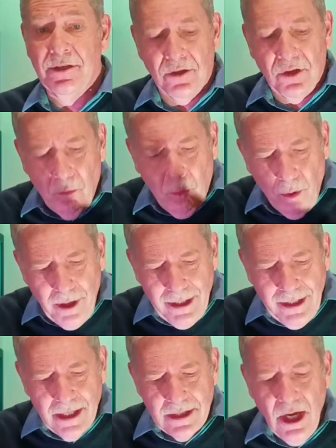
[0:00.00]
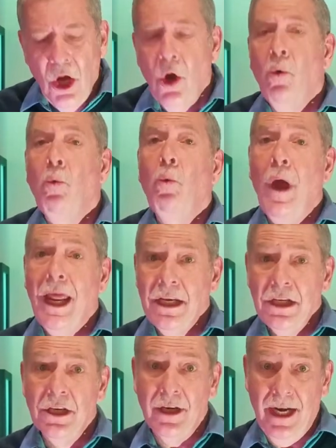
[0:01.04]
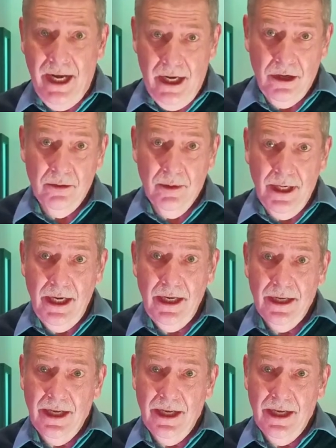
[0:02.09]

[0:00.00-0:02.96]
So the warning is, when you're angry,